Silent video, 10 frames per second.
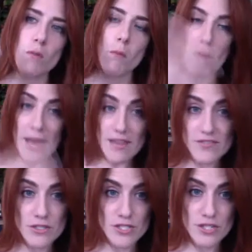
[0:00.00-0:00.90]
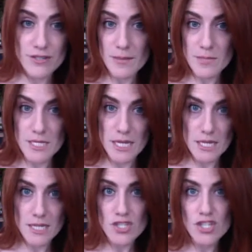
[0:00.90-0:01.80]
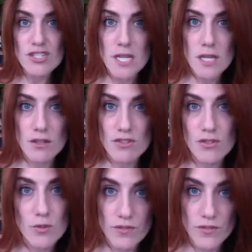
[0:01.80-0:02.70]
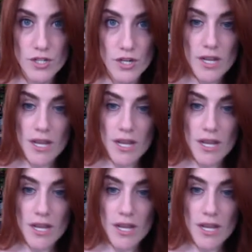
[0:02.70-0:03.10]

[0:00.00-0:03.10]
my filter that I'm seeing things, and you're seeing things through your filter.